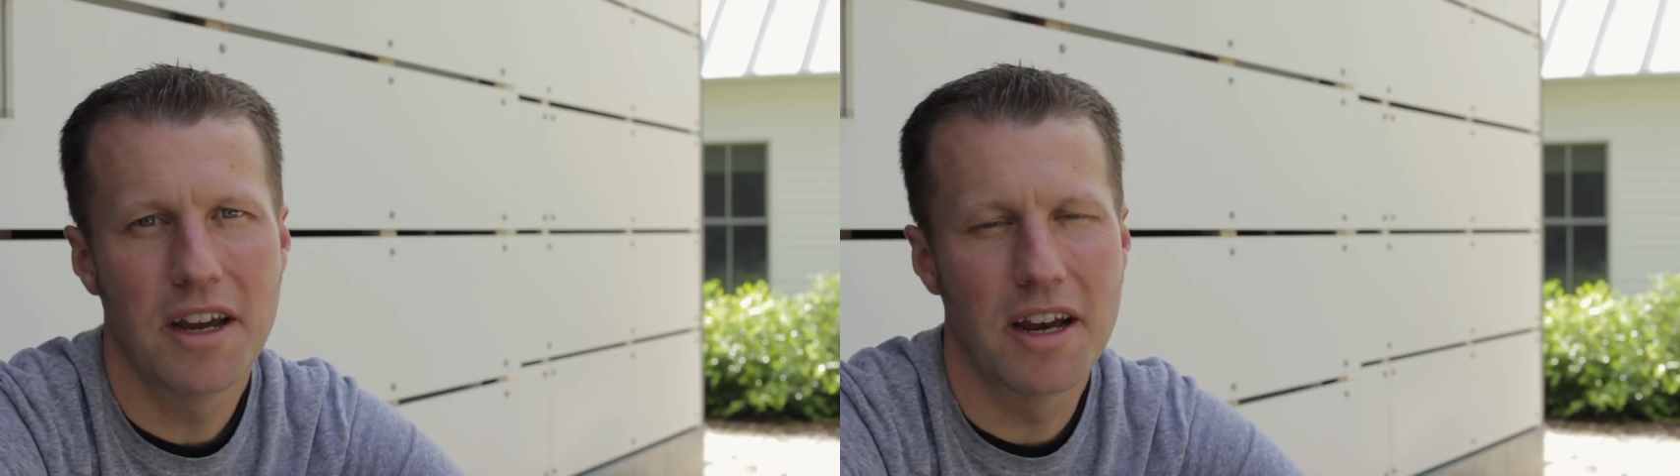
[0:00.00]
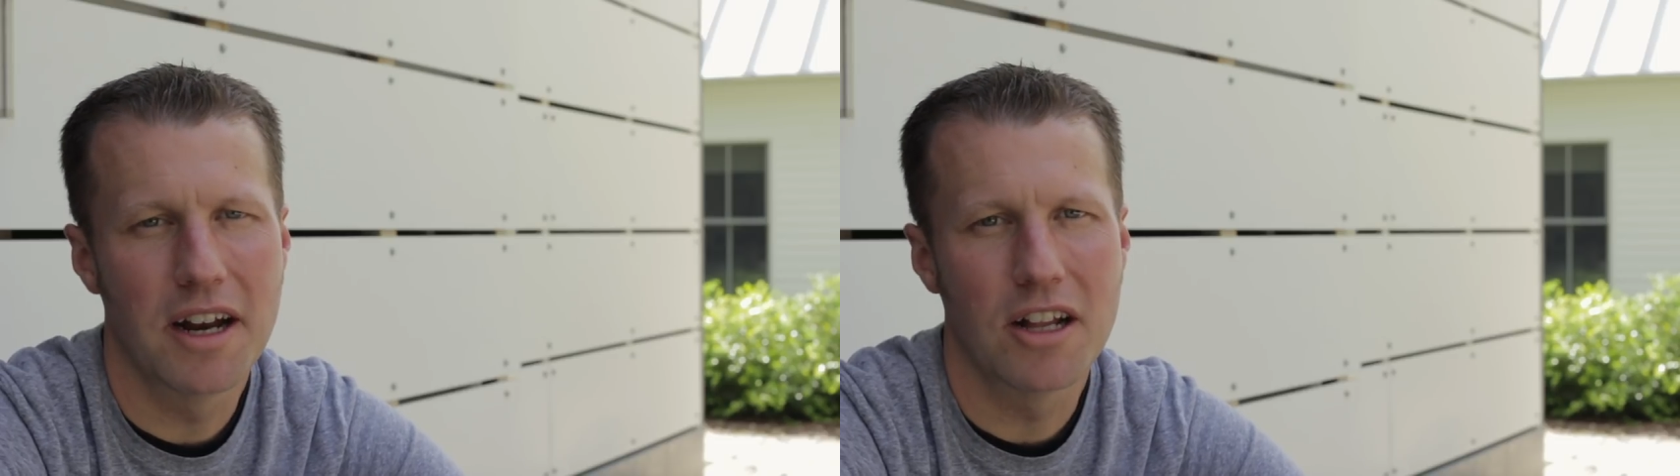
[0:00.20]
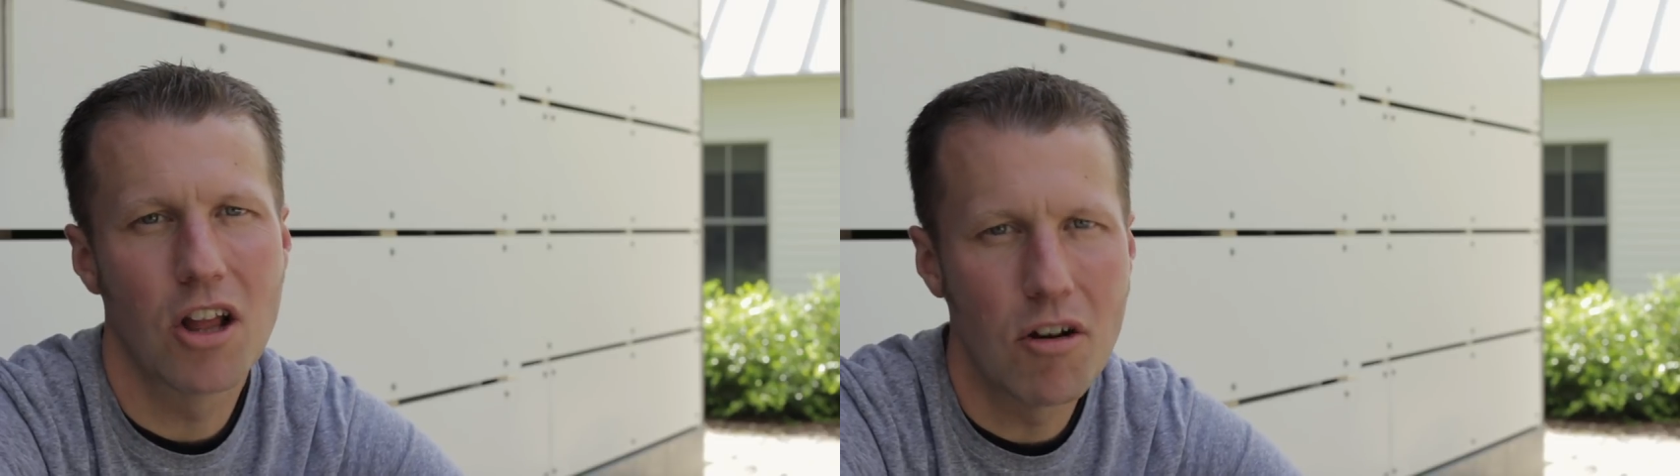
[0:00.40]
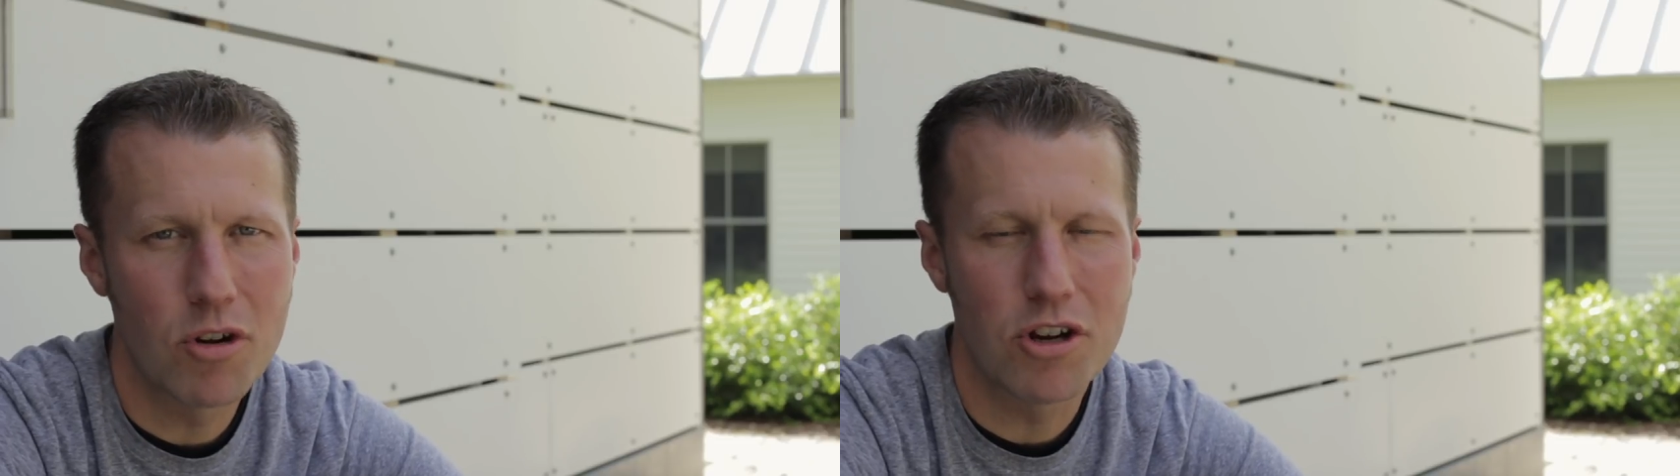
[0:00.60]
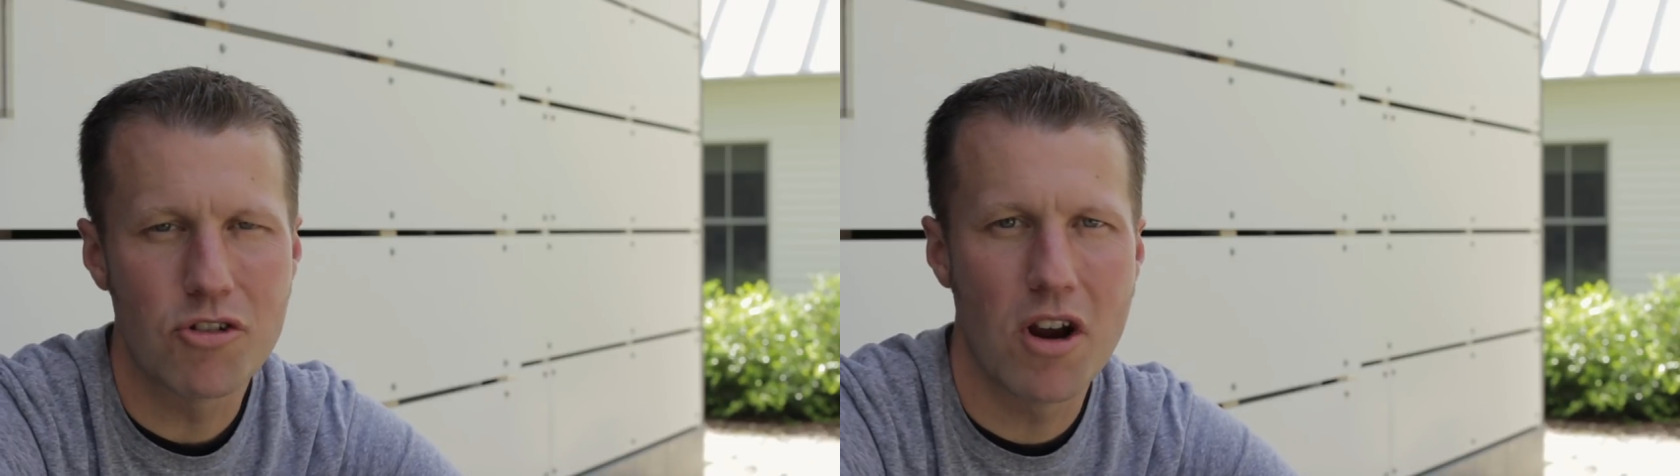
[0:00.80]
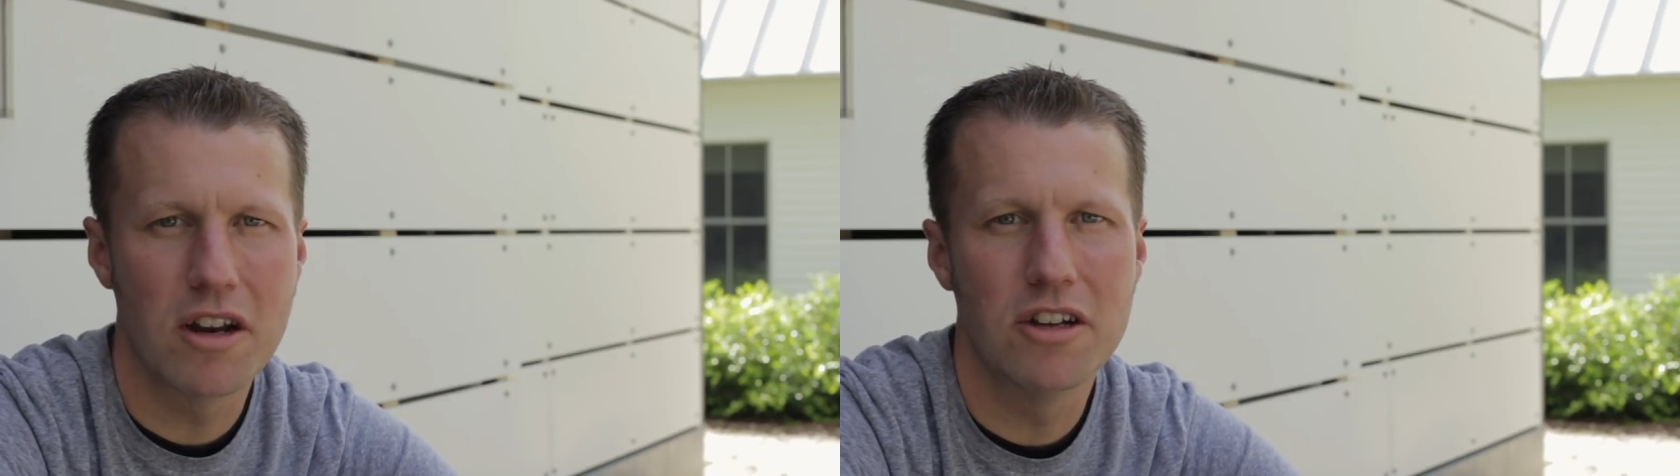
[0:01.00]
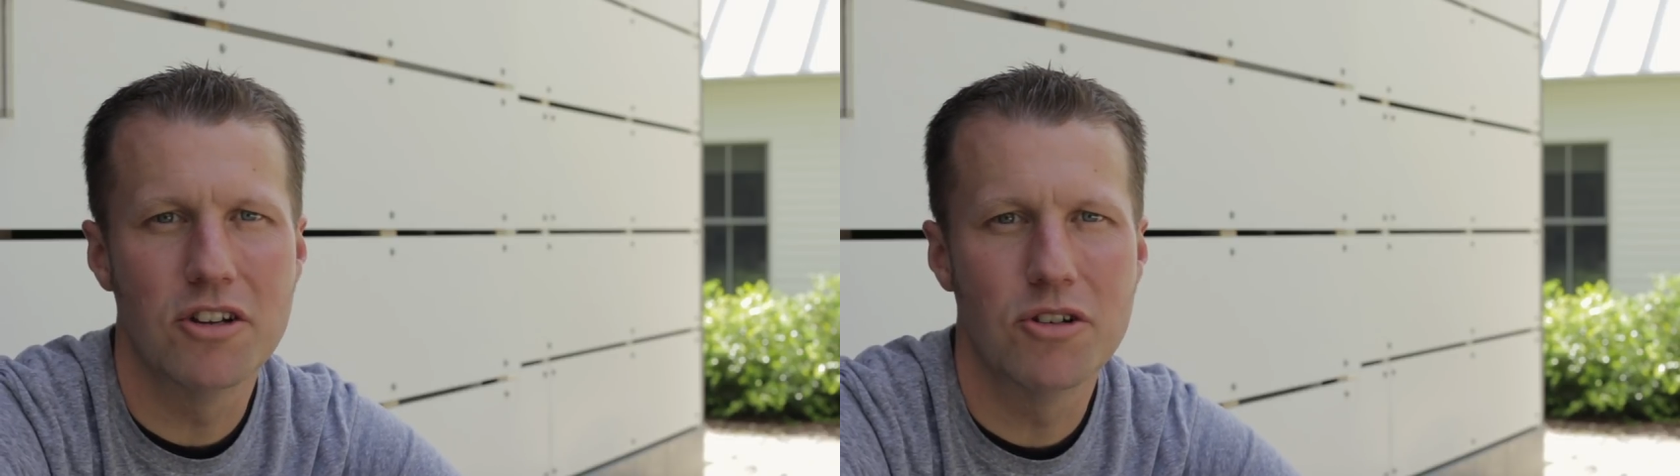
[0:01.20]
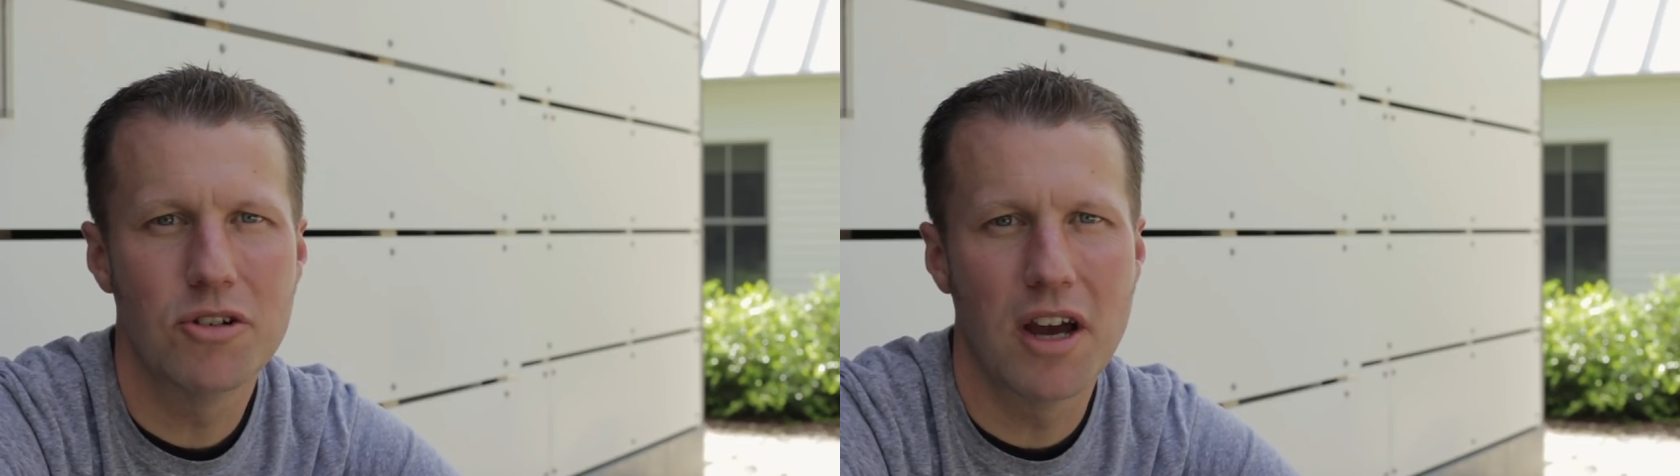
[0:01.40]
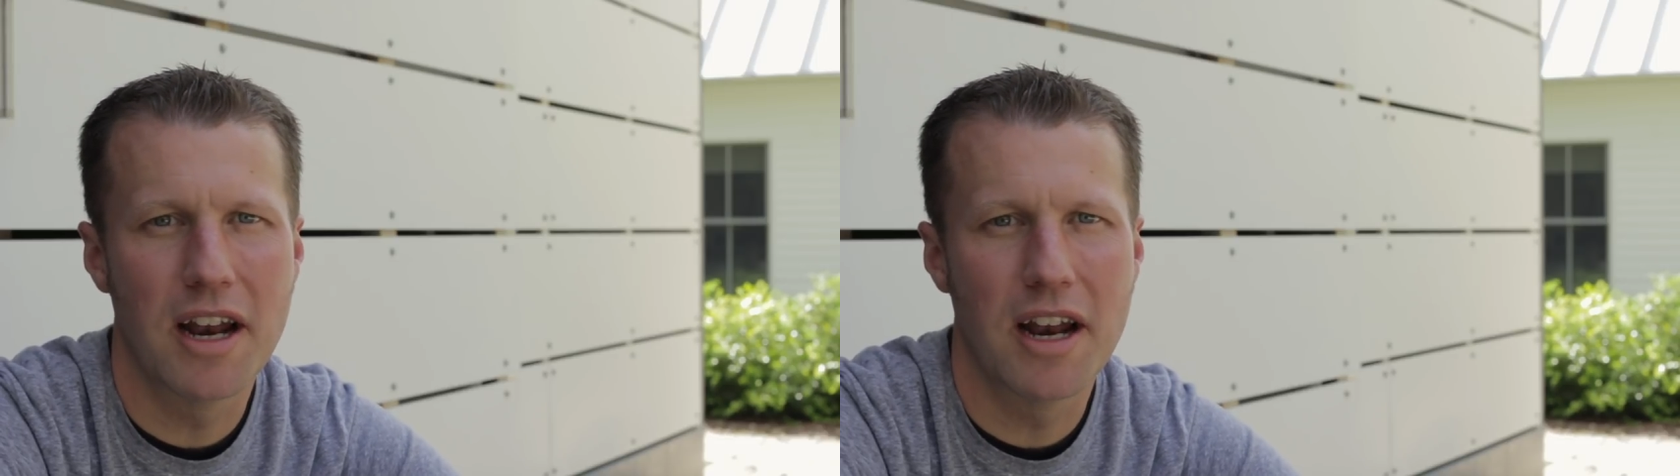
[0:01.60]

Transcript: and I love what you're trying to do